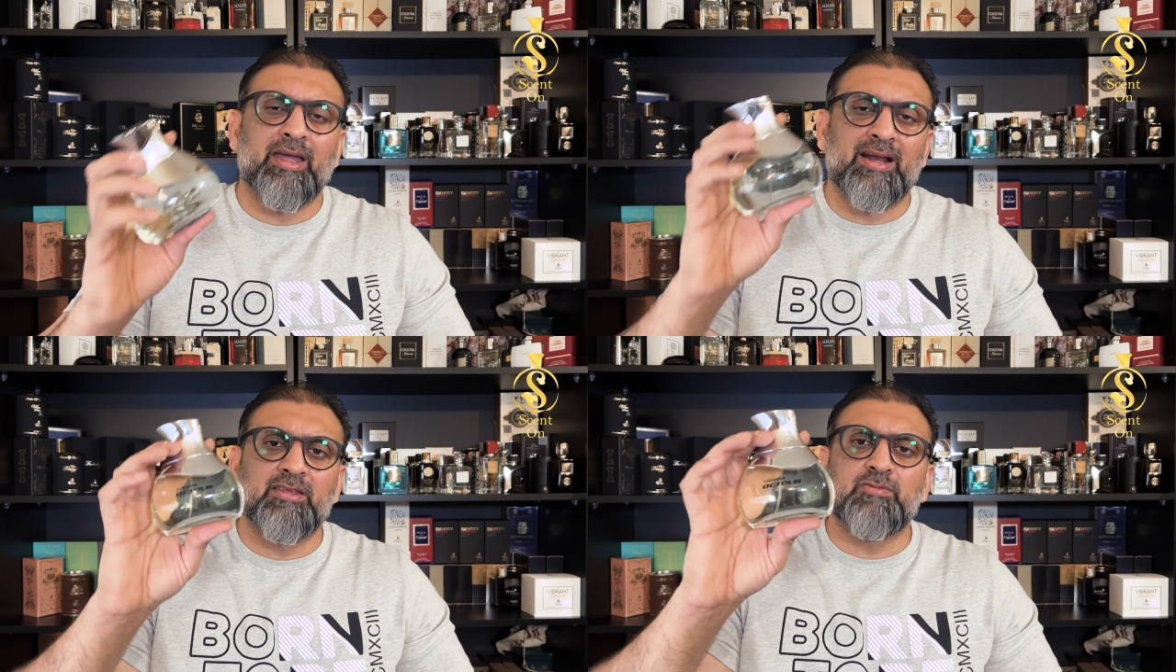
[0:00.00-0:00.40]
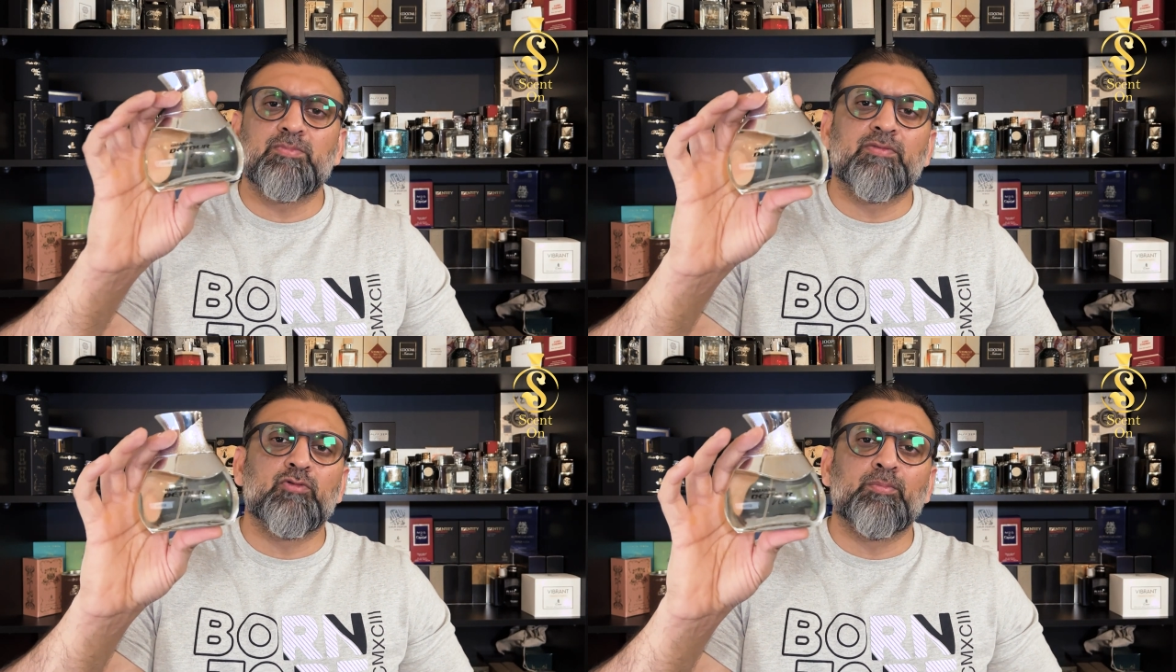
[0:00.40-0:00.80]
and this
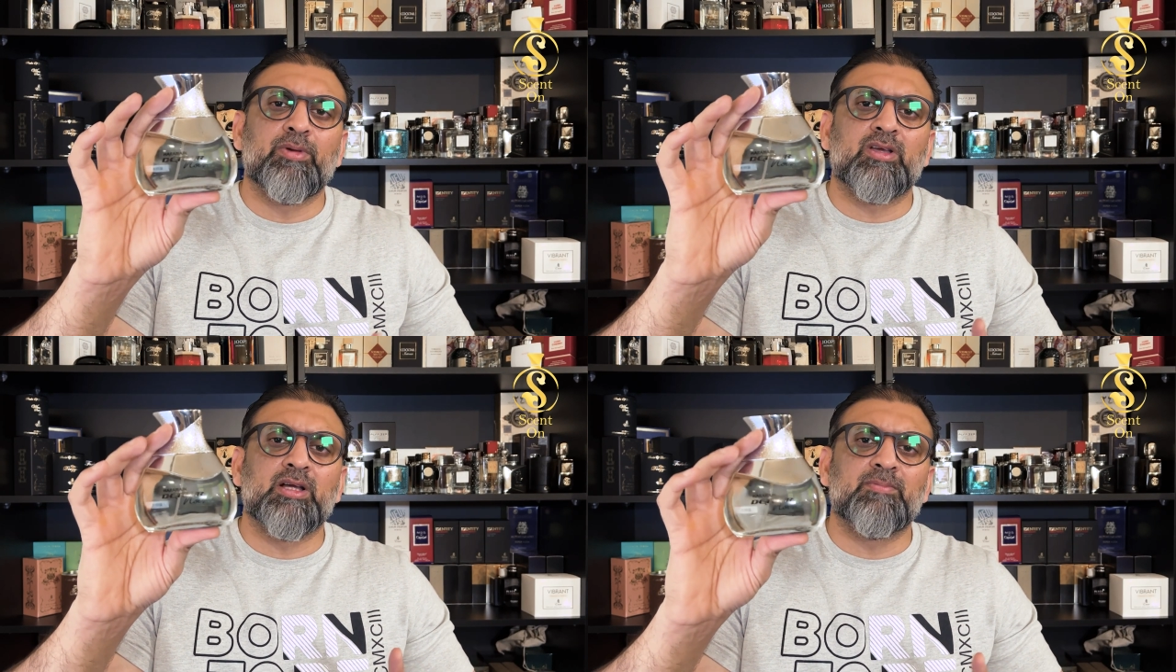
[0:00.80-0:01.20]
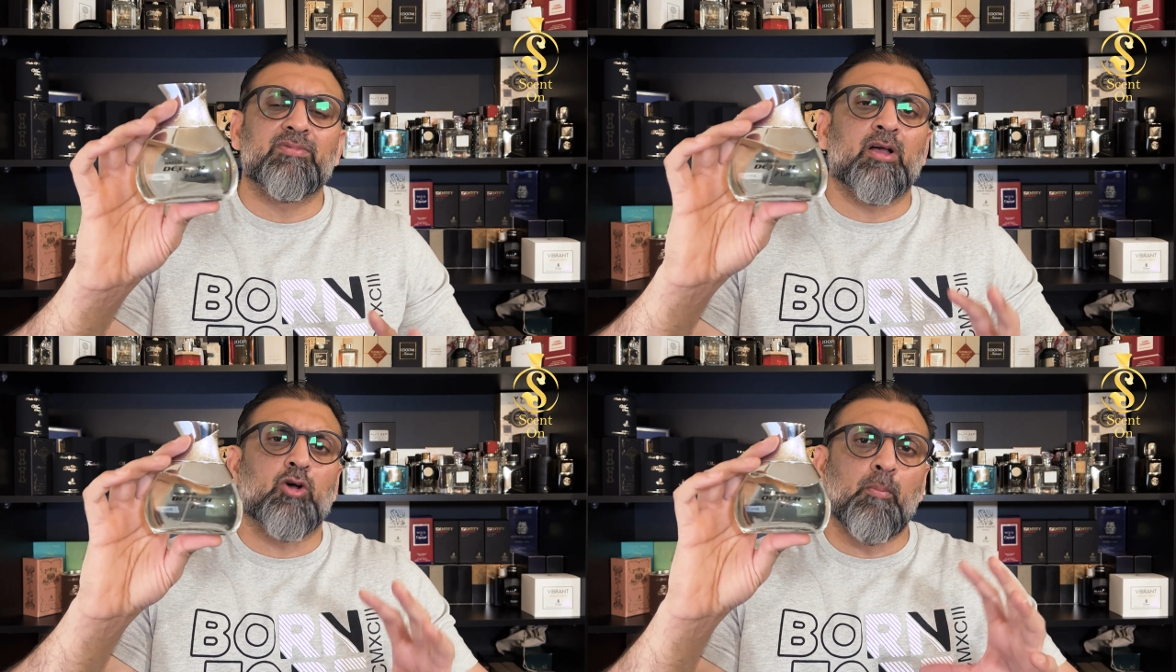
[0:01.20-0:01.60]
perfume becomes
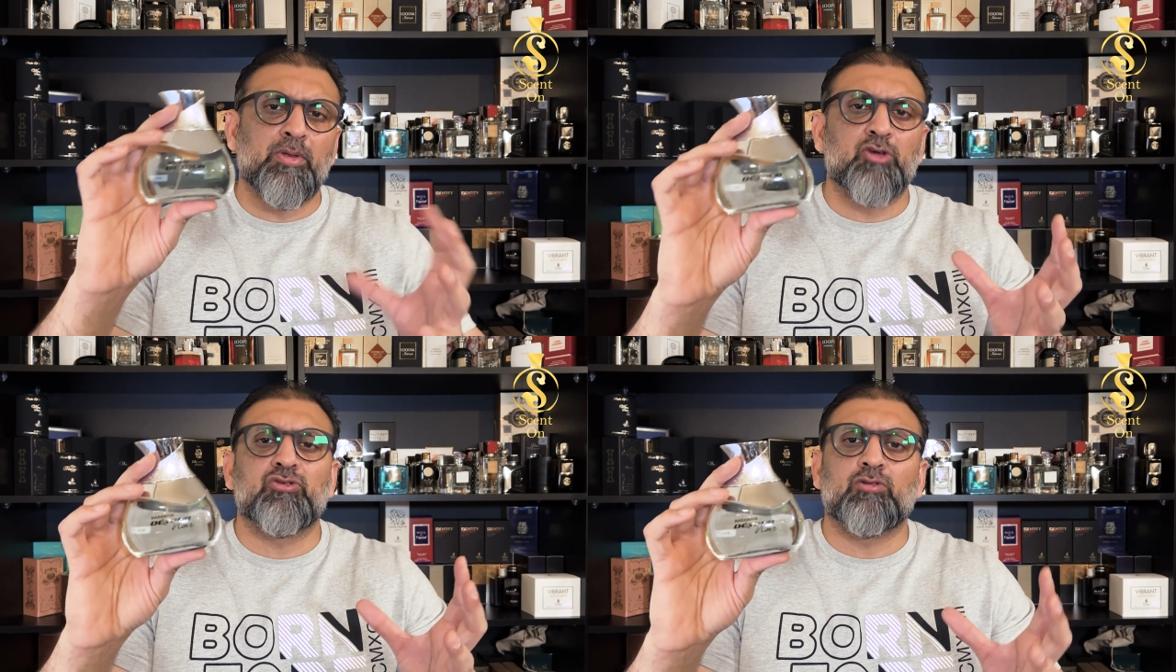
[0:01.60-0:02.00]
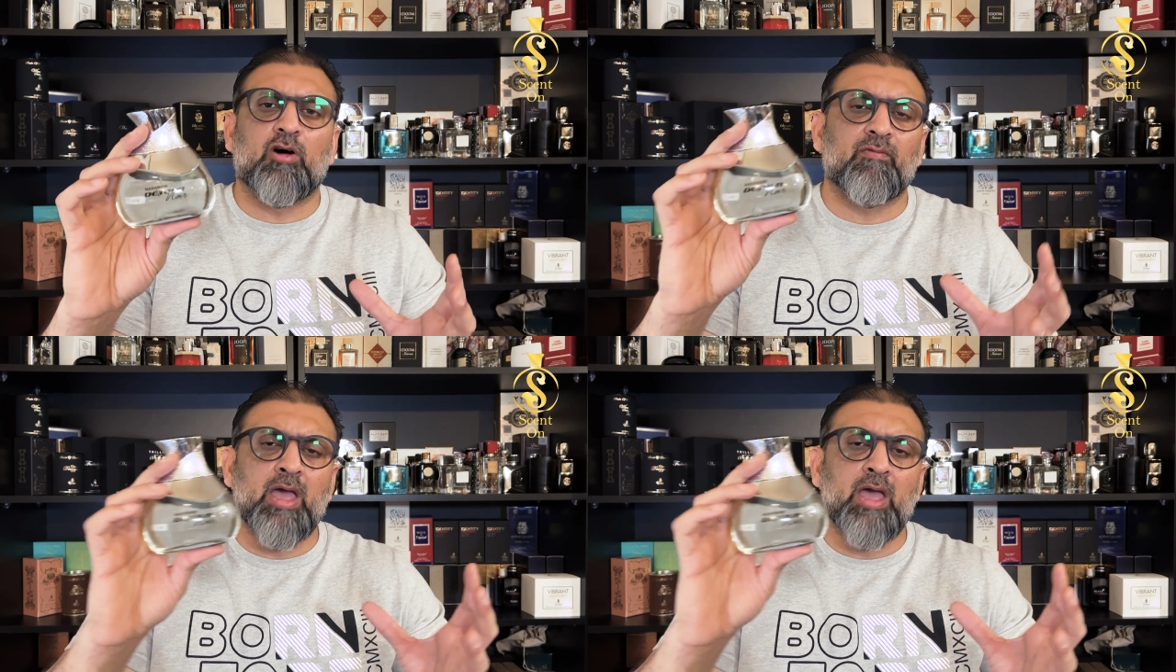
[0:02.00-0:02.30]
a combination of